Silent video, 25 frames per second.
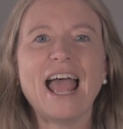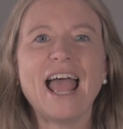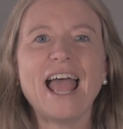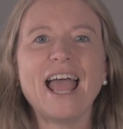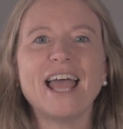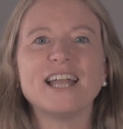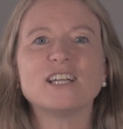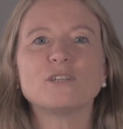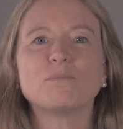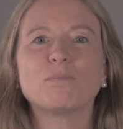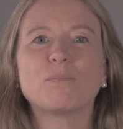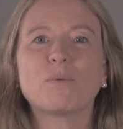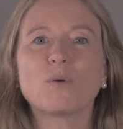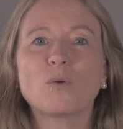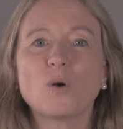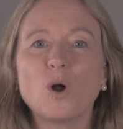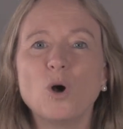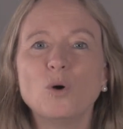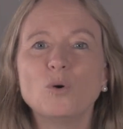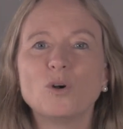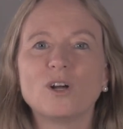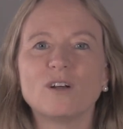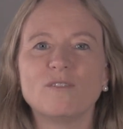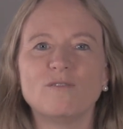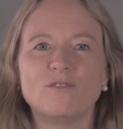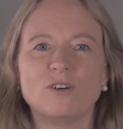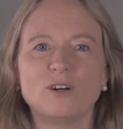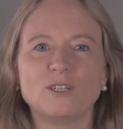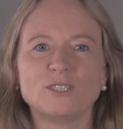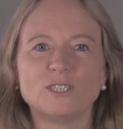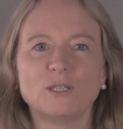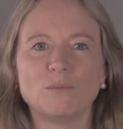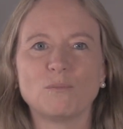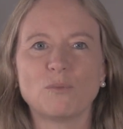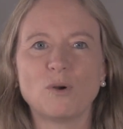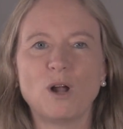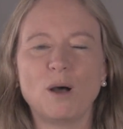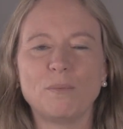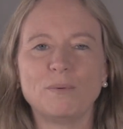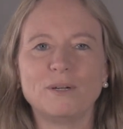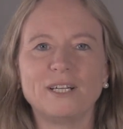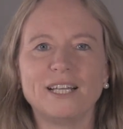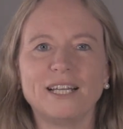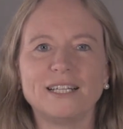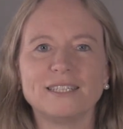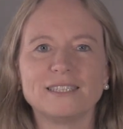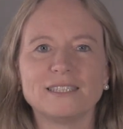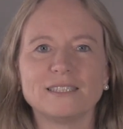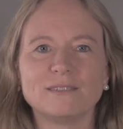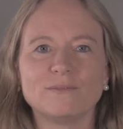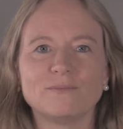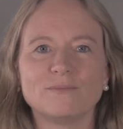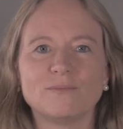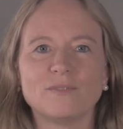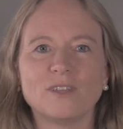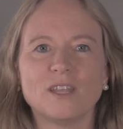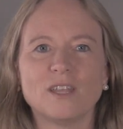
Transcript: and proconvulsant properties.